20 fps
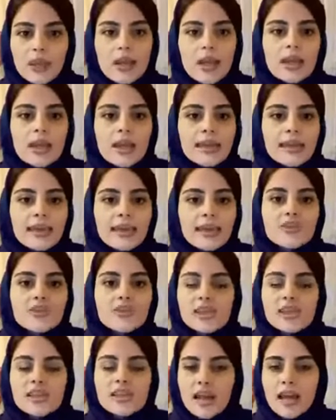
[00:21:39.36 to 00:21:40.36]
Cash is
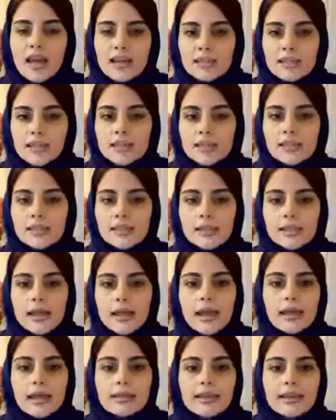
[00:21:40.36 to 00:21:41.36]
an asset
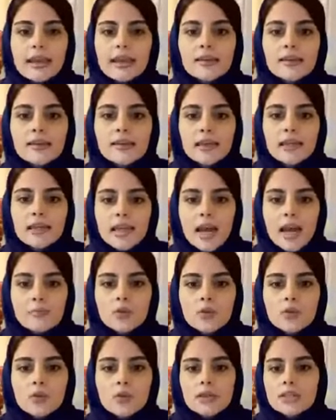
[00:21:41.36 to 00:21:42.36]
and given
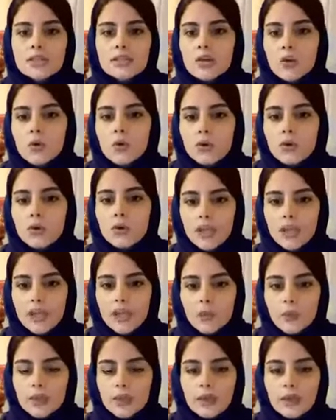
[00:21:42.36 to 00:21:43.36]
capital is owner
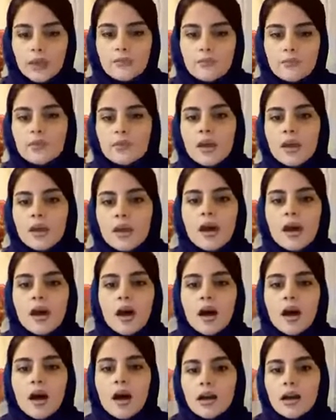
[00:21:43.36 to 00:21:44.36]
equity.
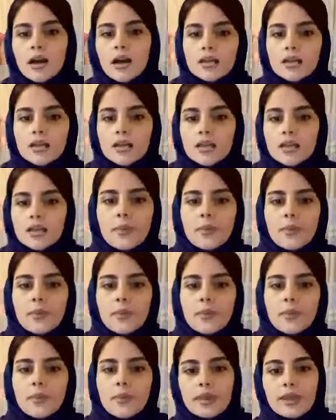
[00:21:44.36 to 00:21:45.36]
I talked about
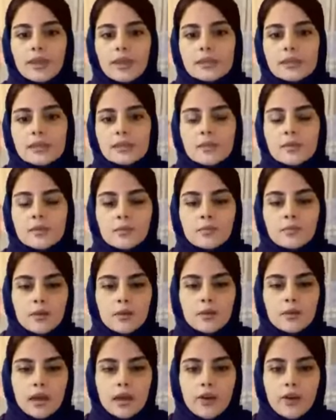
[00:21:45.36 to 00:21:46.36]
this
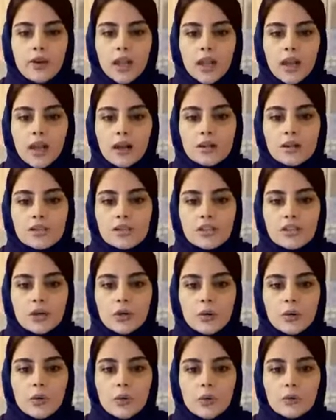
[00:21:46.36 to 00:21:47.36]
earlier, so
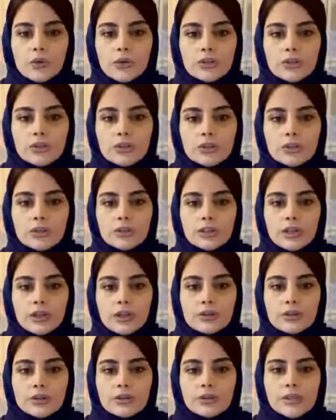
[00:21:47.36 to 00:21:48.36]
we should go
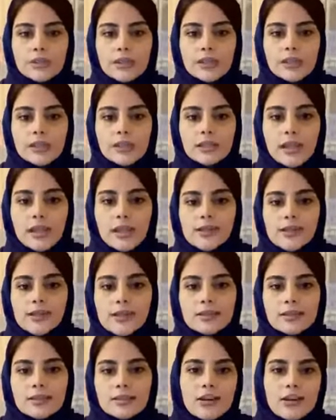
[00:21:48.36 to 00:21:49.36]
to the next
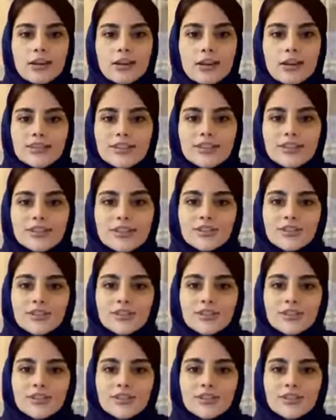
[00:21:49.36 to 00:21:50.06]
transaction.